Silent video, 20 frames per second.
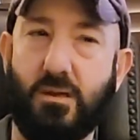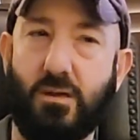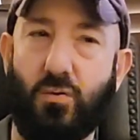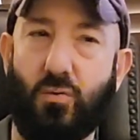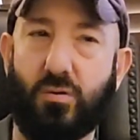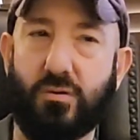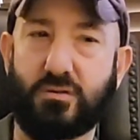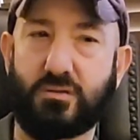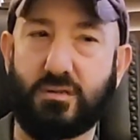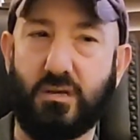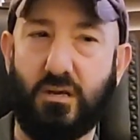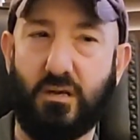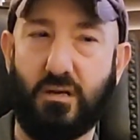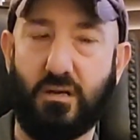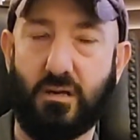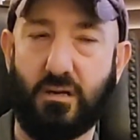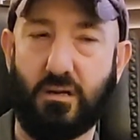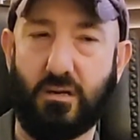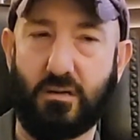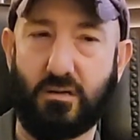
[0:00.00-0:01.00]
want to say
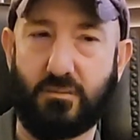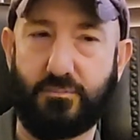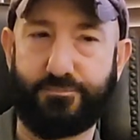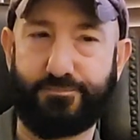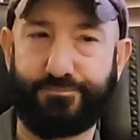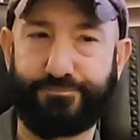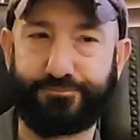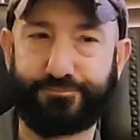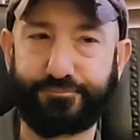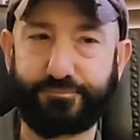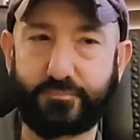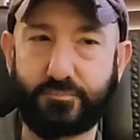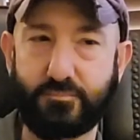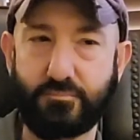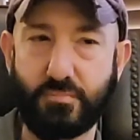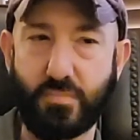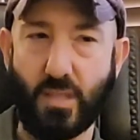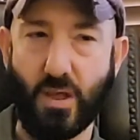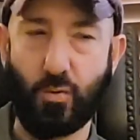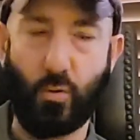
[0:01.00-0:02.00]

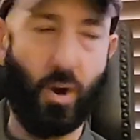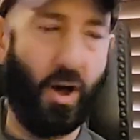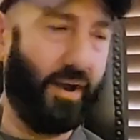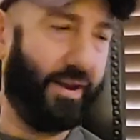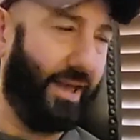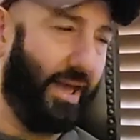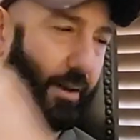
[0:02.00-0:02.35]
Ryan